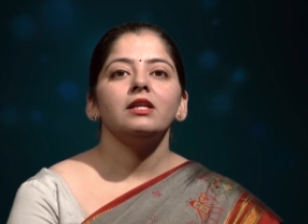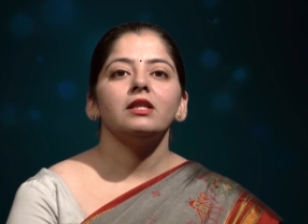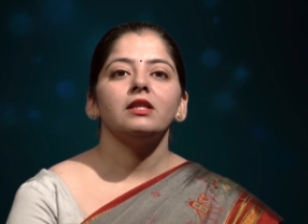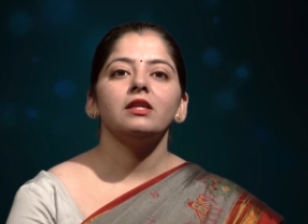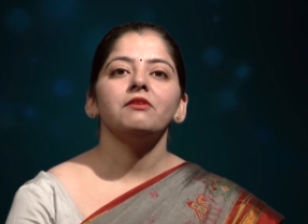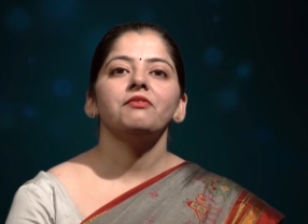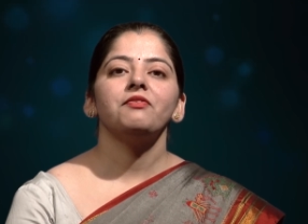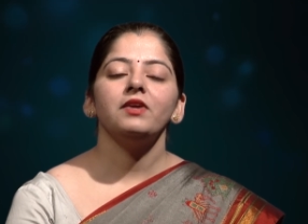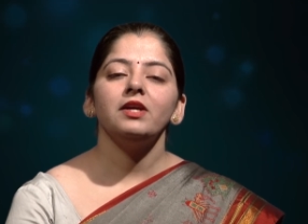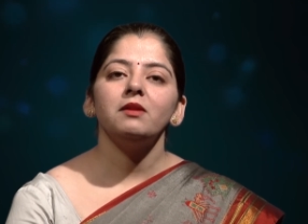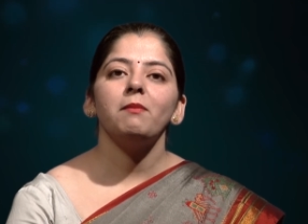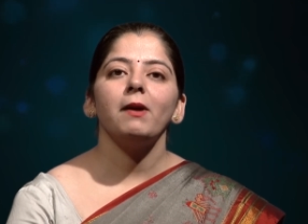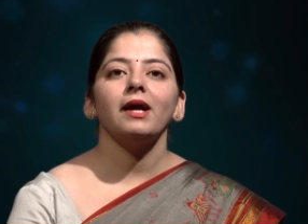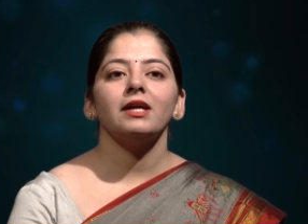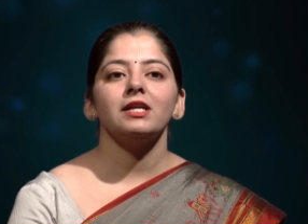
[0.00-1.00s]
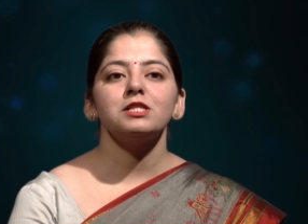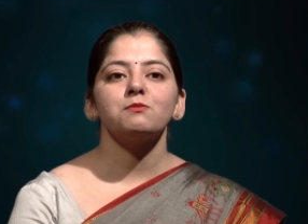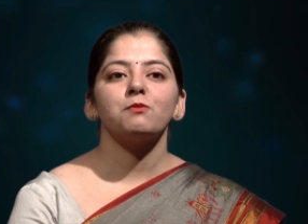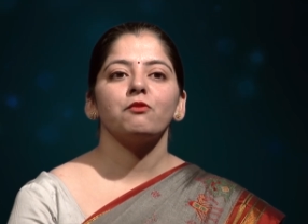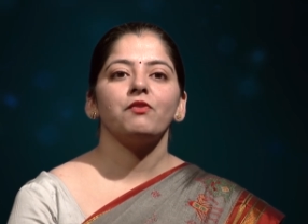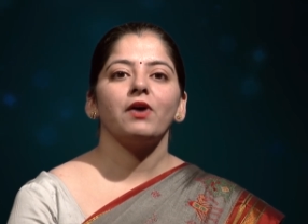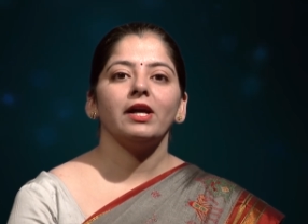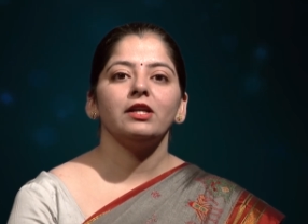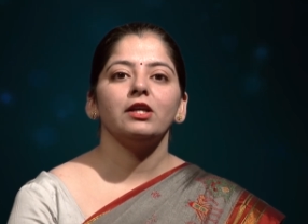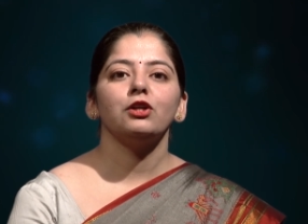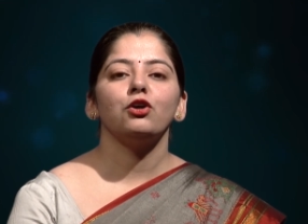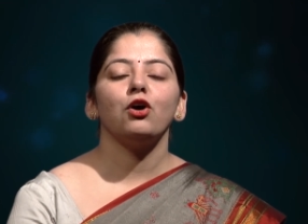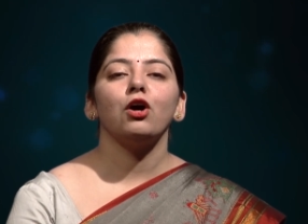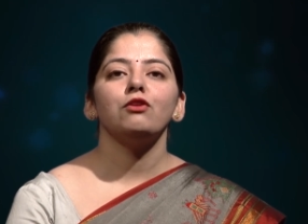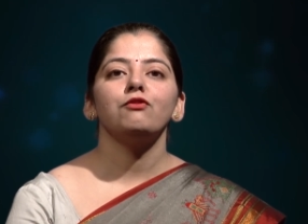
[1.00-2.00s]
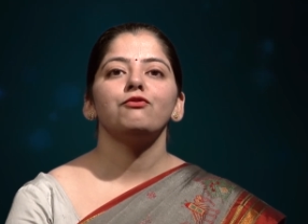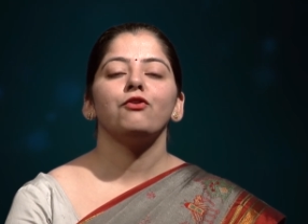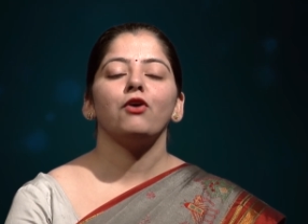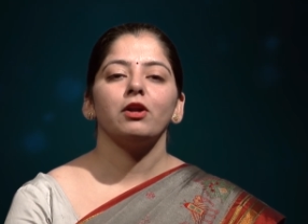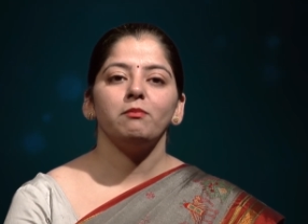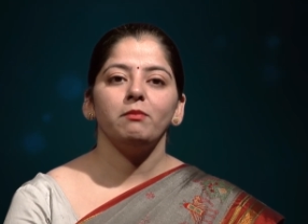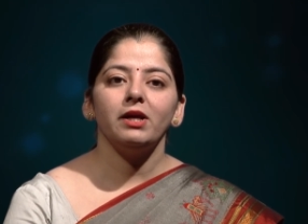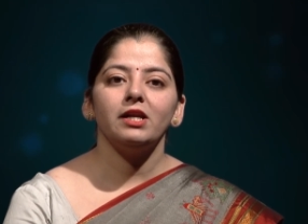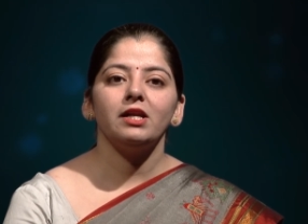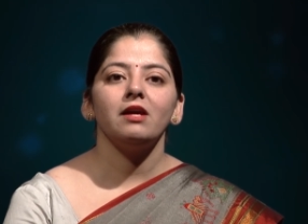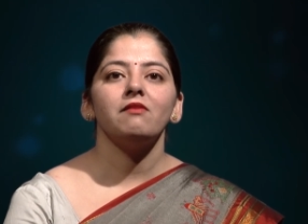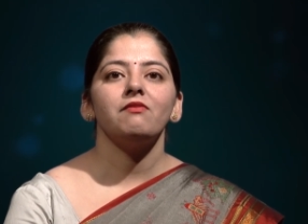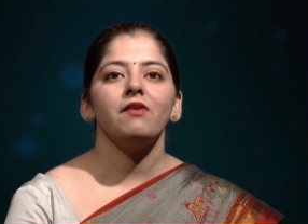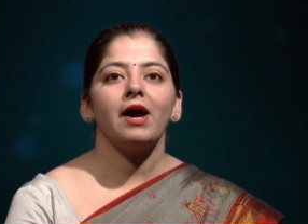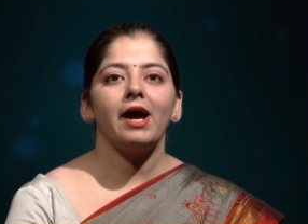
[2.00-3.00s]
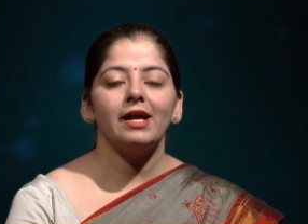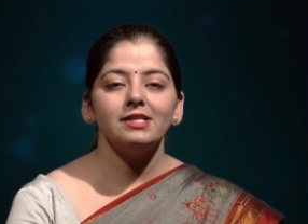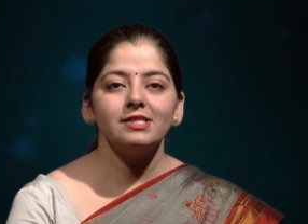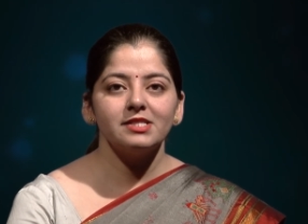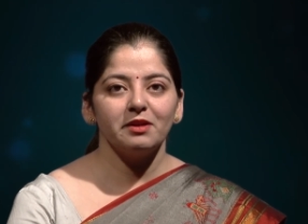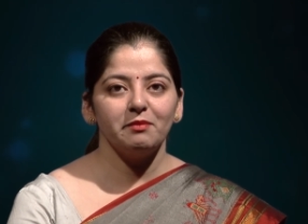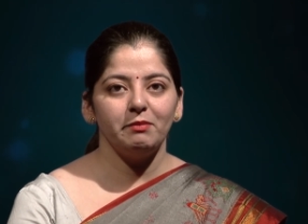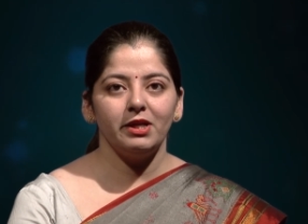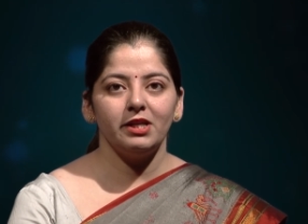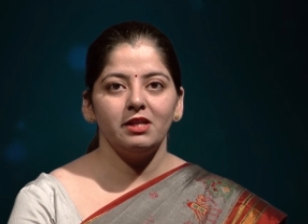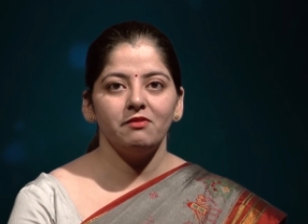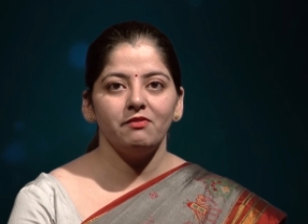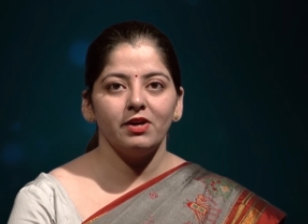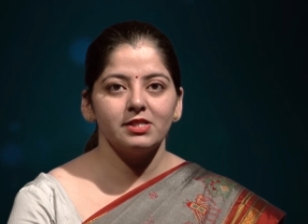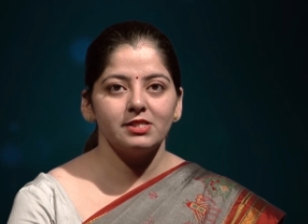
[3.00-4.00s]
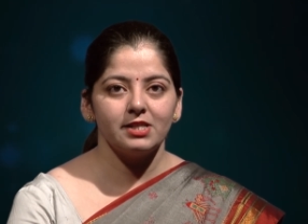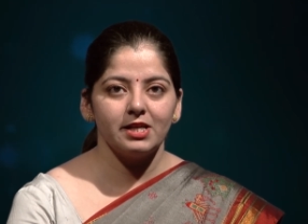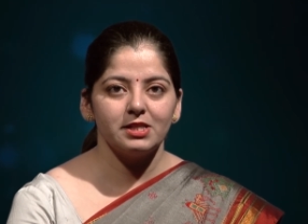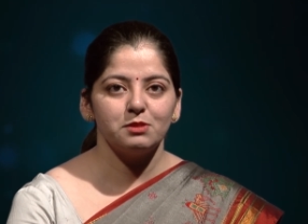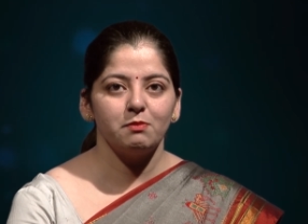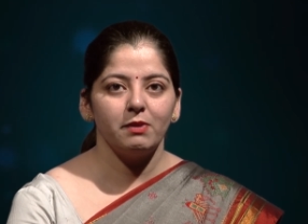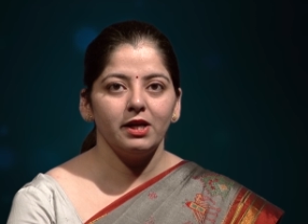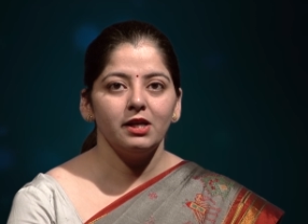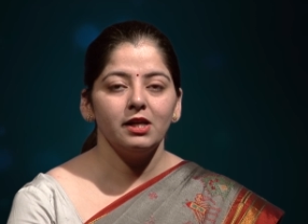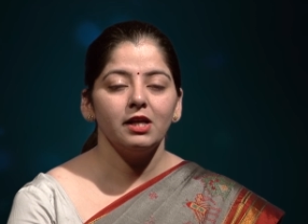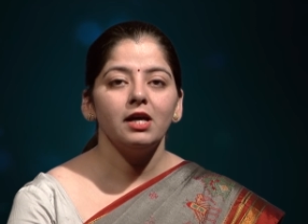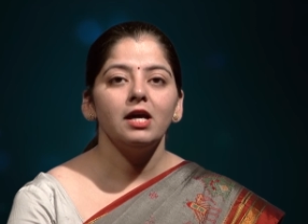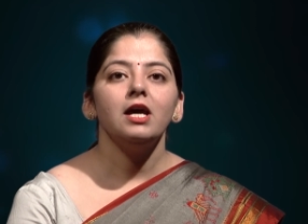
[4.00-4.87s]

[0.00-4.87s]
the feedback is provided on formative and summative assessment.